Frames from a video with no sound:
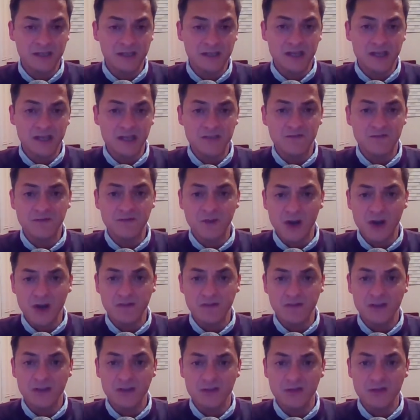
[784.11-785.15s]
It's
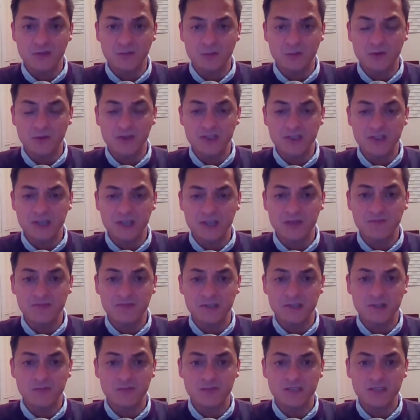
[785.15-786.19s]
500 points up
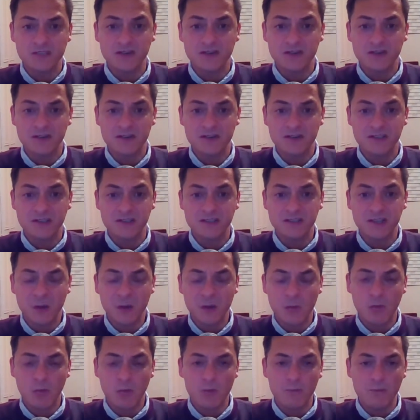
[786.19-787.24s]
since we started,
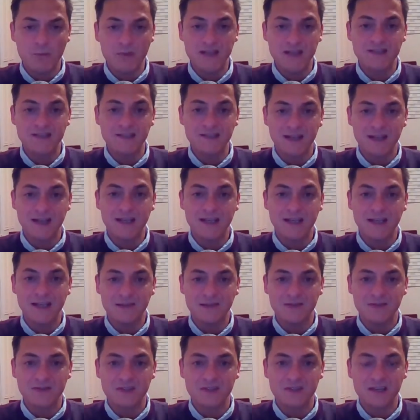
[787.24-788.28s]
one bet a day,
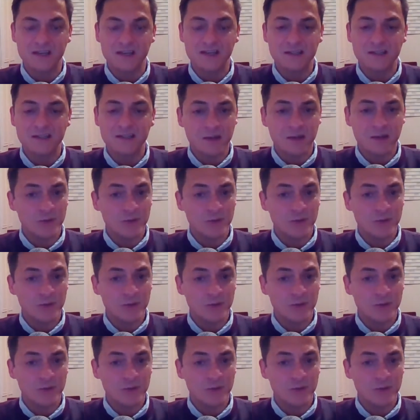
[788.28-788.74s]
level stakes.